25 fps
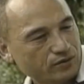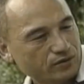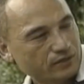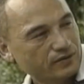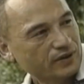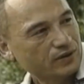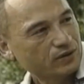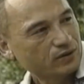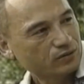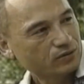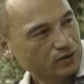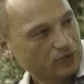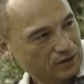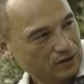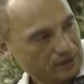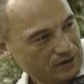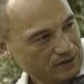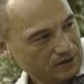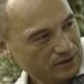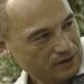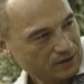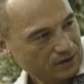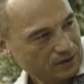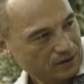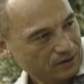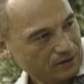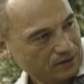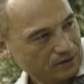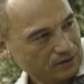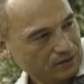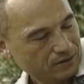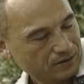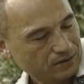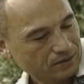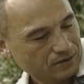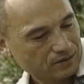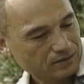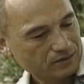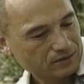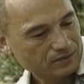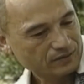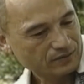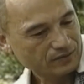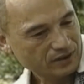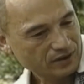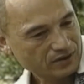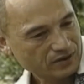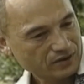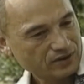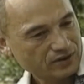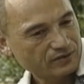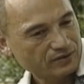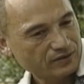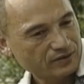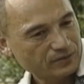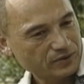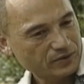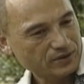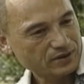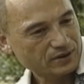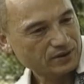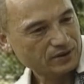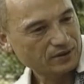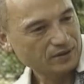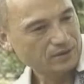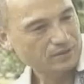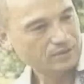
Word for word: about 10 or 15 meters away. There was a sudden